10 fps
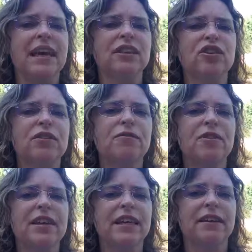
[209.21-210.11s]
and look for
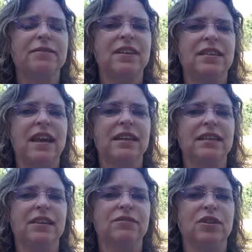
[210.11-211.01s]
the gift that they can
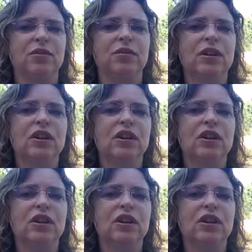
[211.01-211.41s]
give you.